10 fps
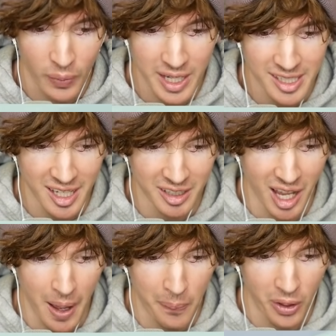Race at
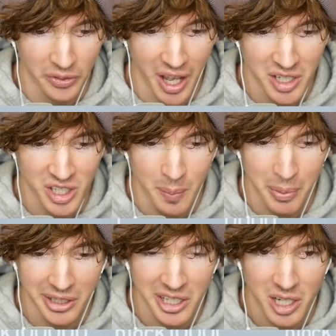top while dodging
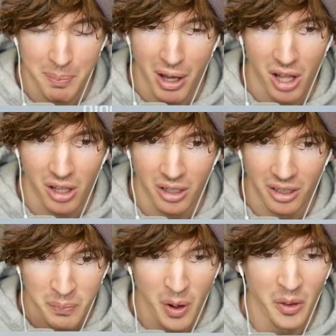billiard
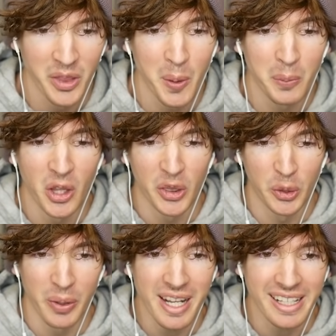ball. Bro, the, the
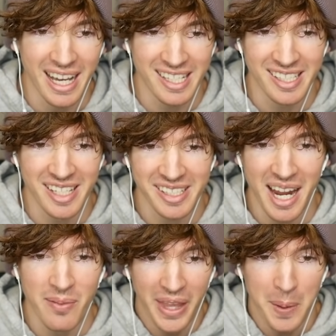three in this
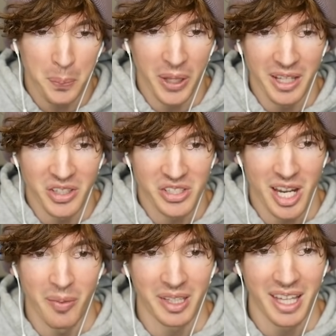game, they play this
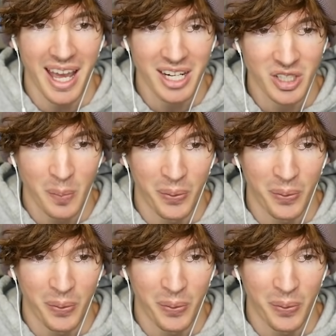game. Like, they actually